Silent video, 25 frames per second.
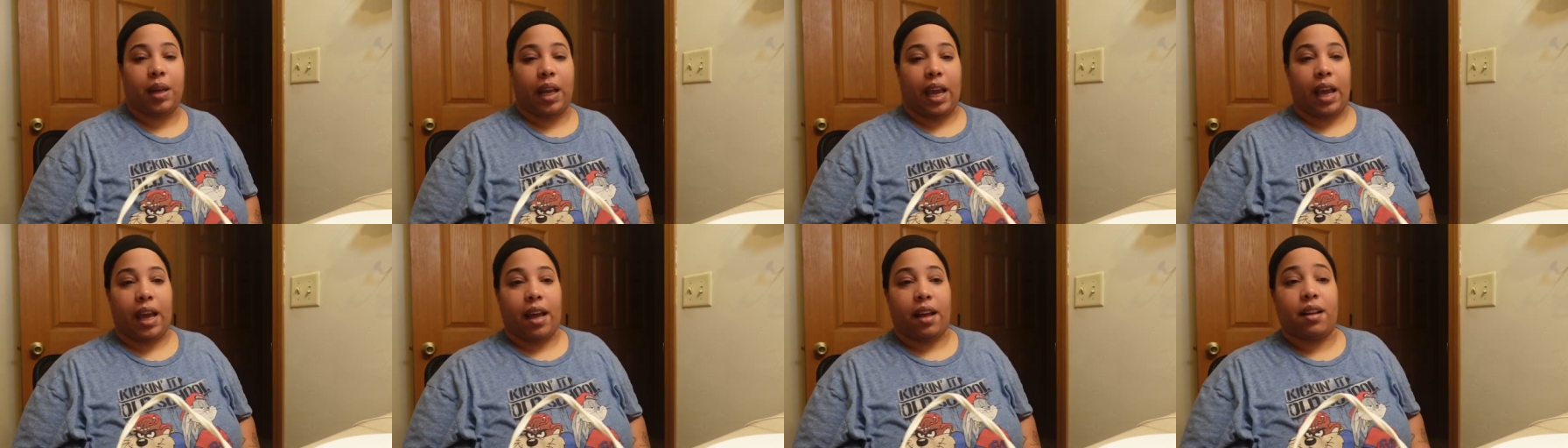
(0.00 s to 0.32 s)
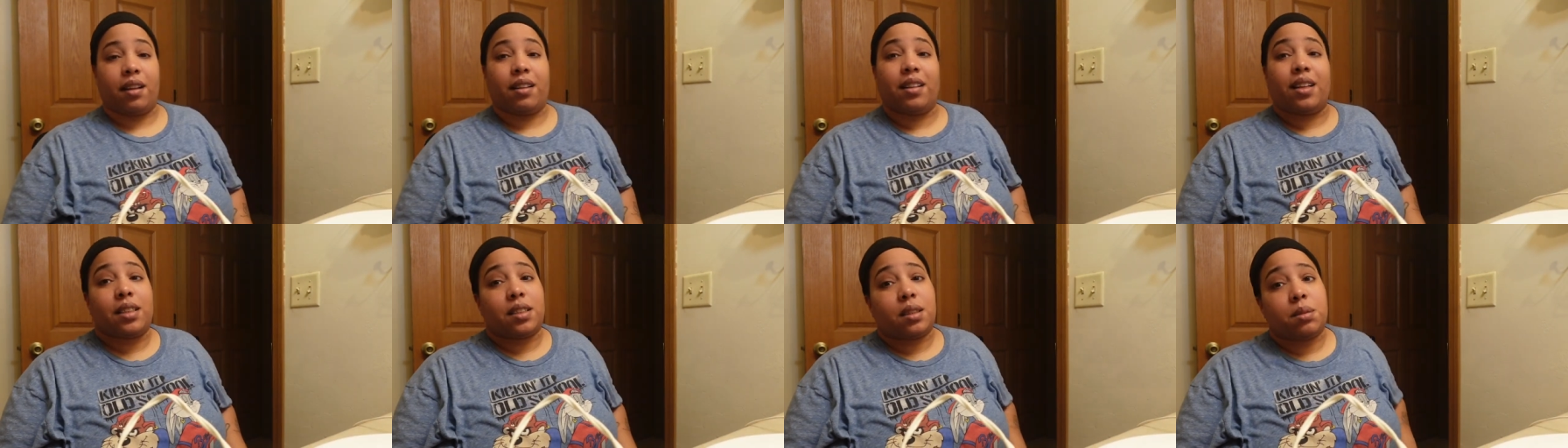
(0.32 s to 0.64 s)
yeah,
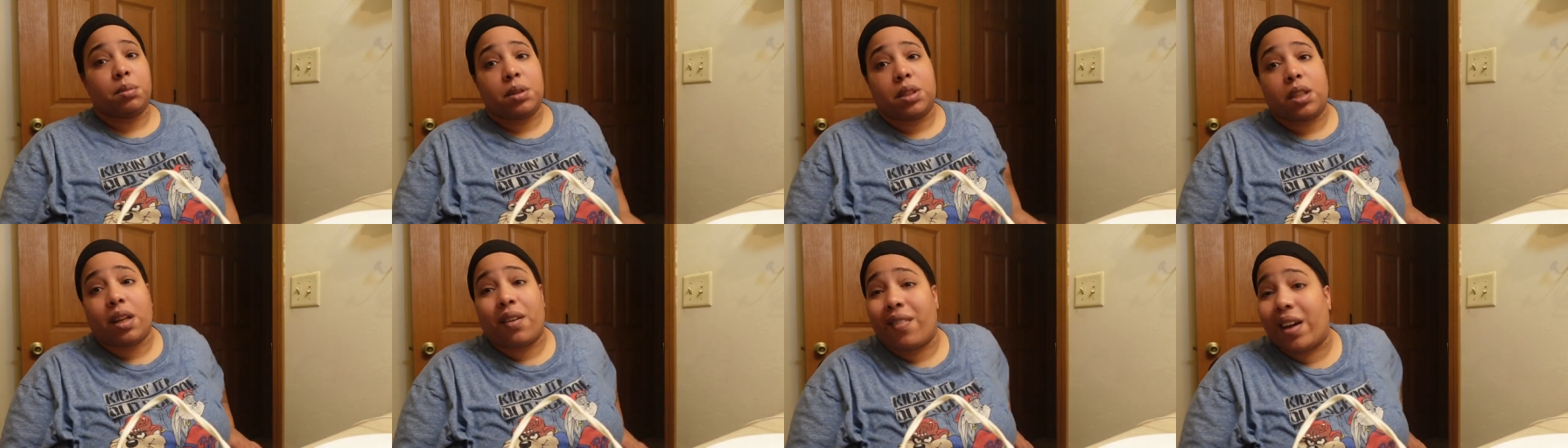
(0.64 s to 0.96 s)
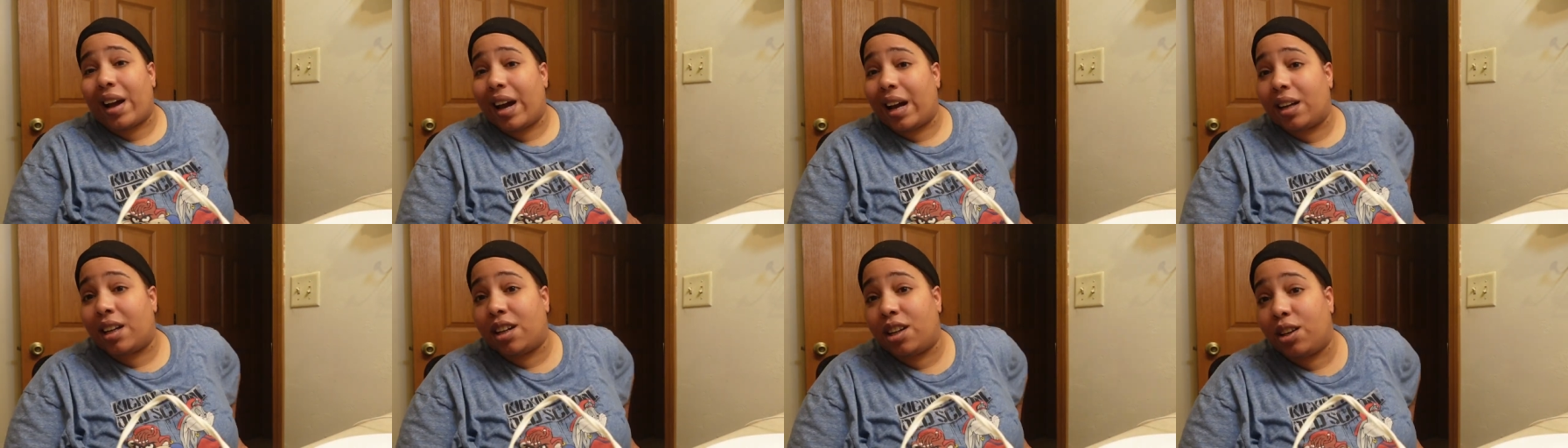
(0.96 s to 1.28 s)
that's some stuff I
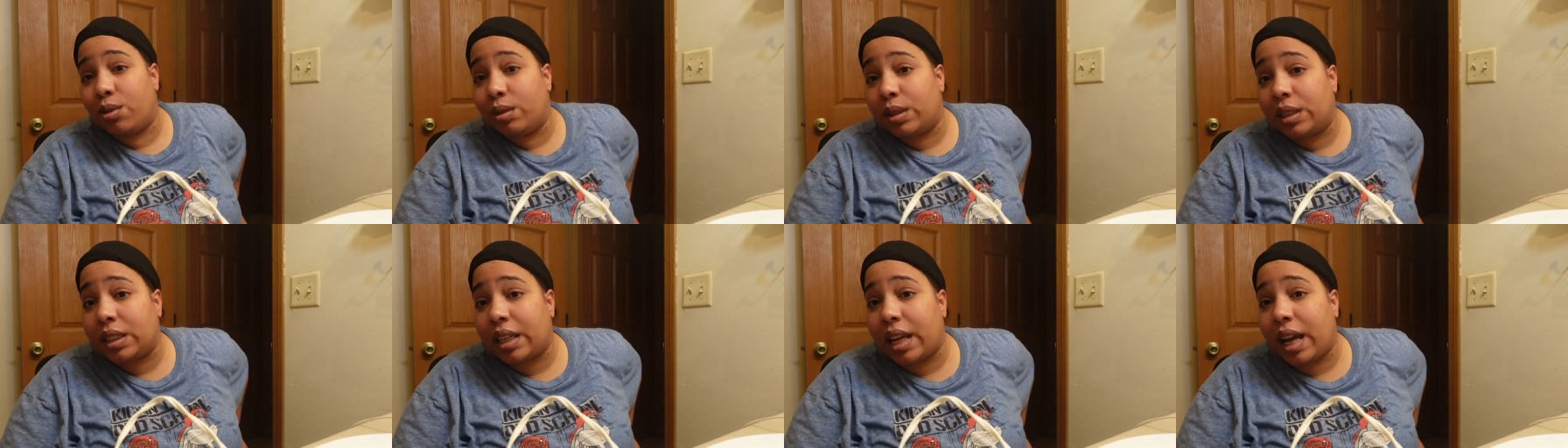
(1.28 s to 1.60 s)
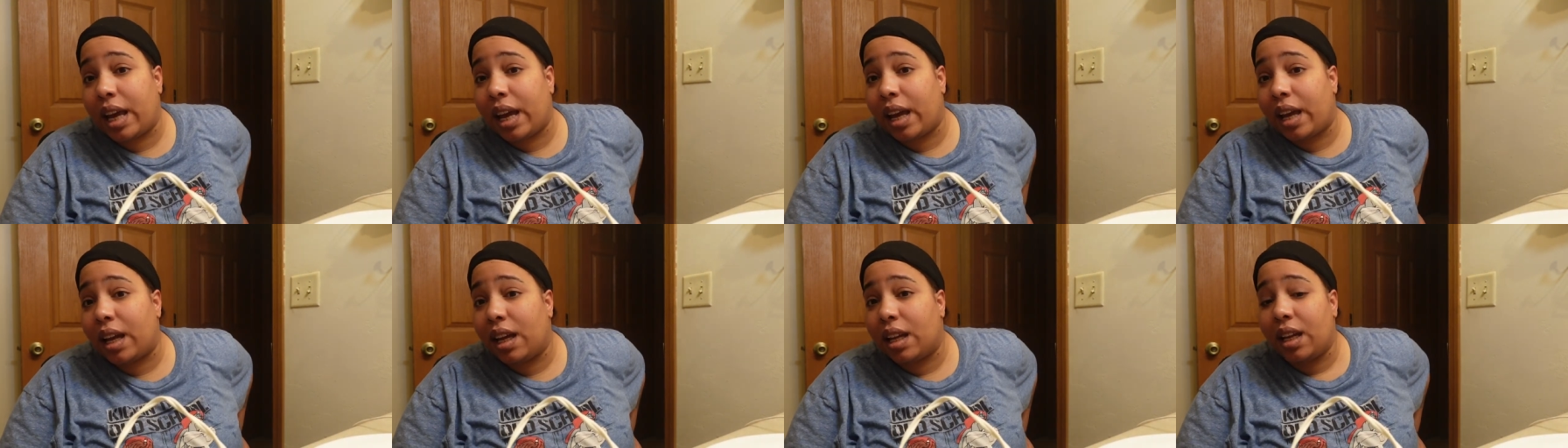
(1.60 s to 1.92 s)
gotta do
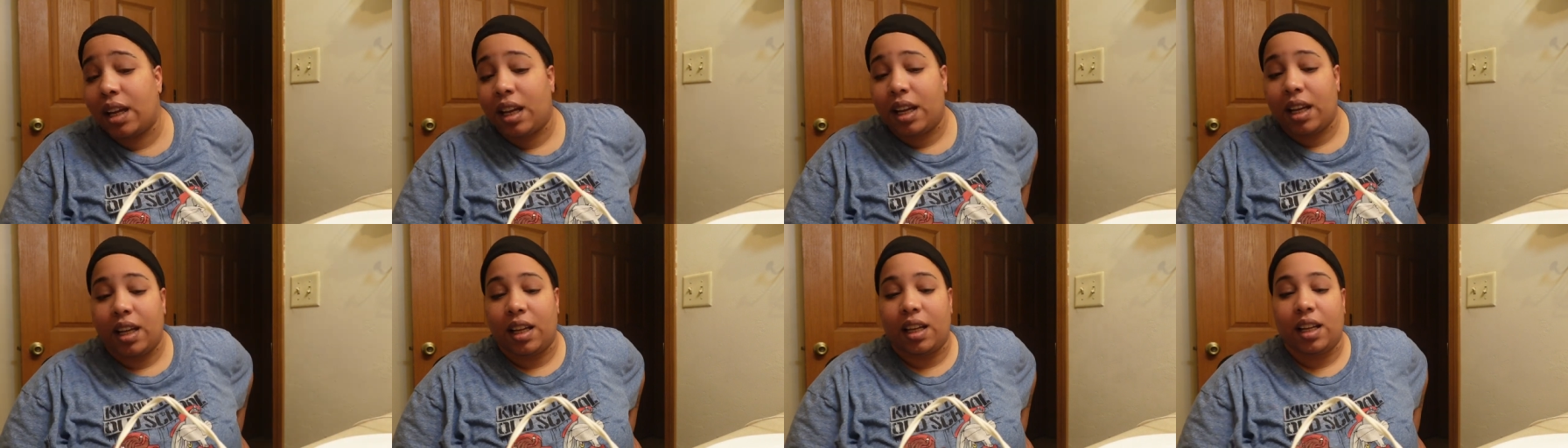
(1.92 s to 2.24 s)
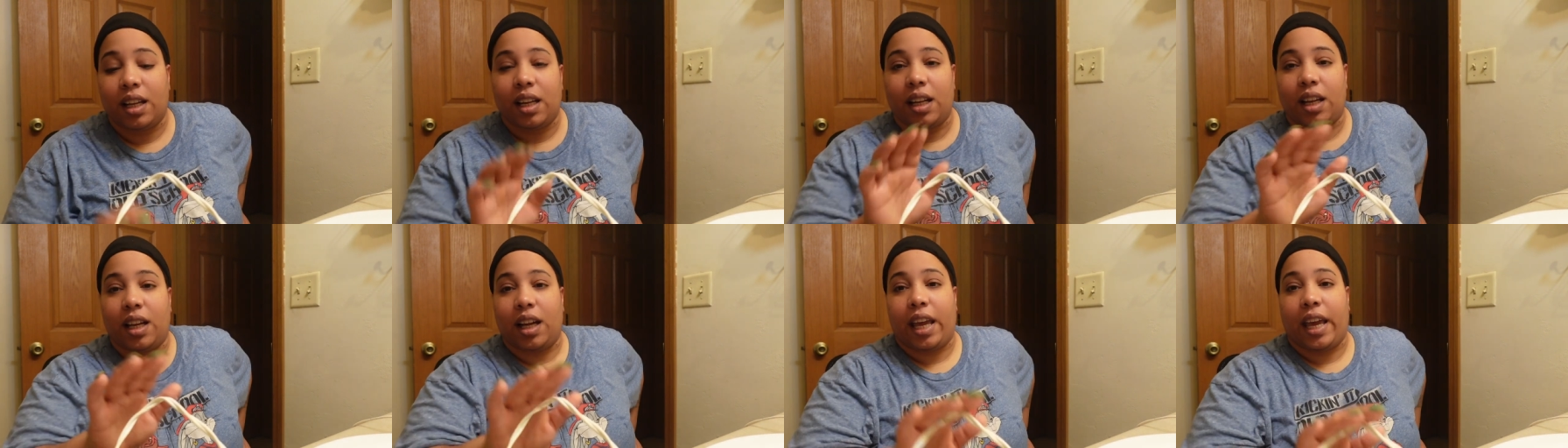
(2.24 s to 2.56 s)
today.
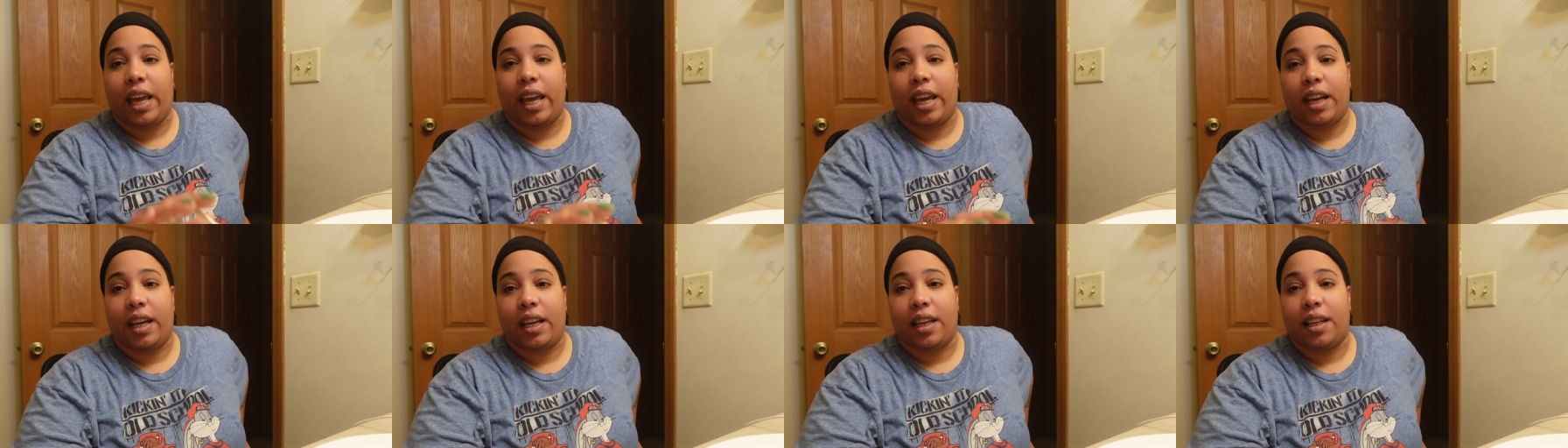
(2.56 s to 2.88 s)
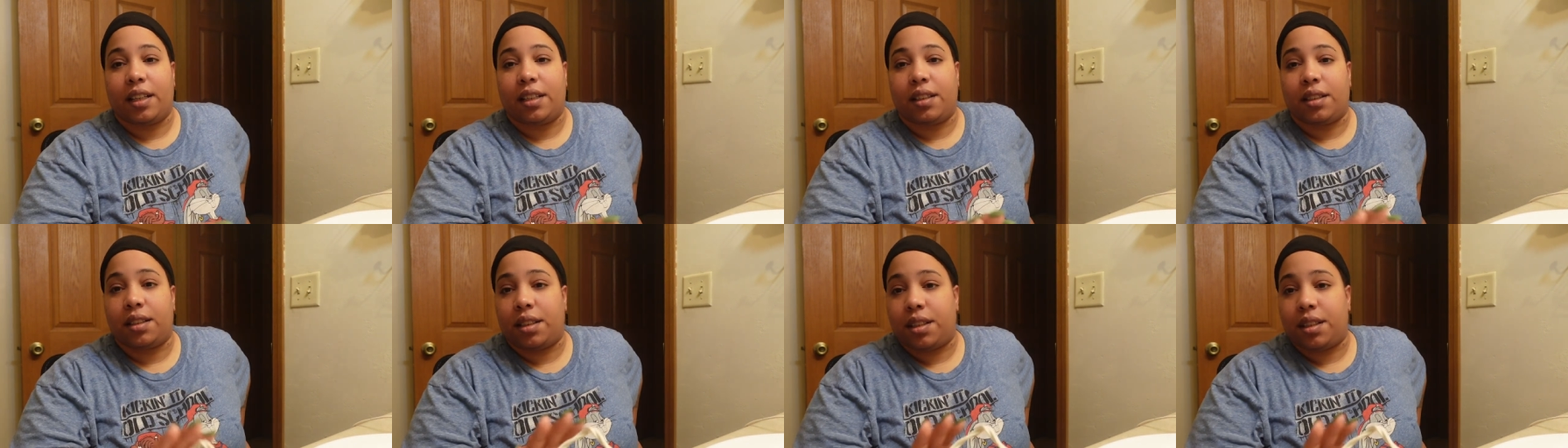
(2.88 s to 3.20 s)
And